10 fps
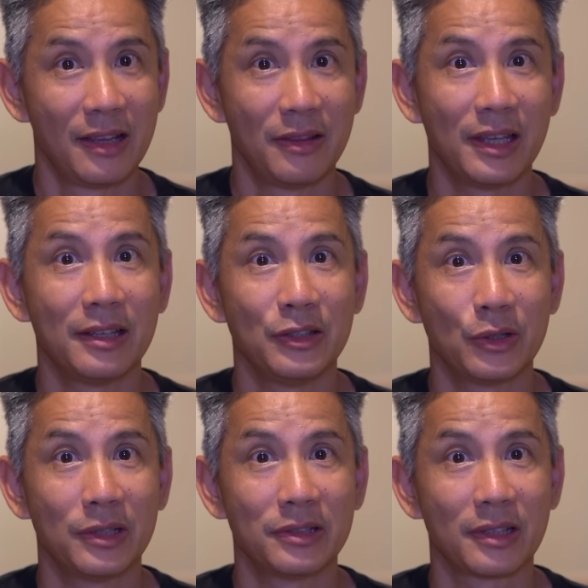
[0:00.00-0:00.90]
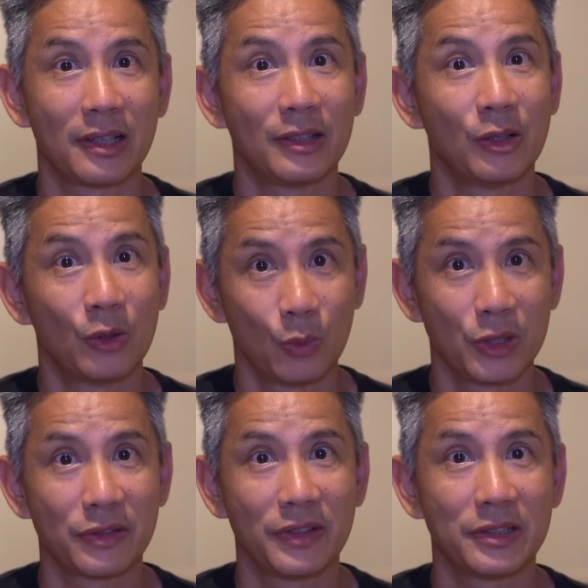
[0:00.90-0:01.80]
Then you can decide
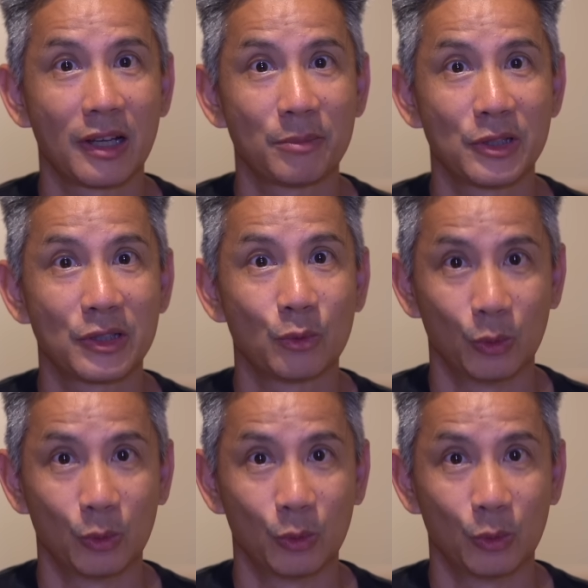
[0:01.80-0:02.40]
which of these options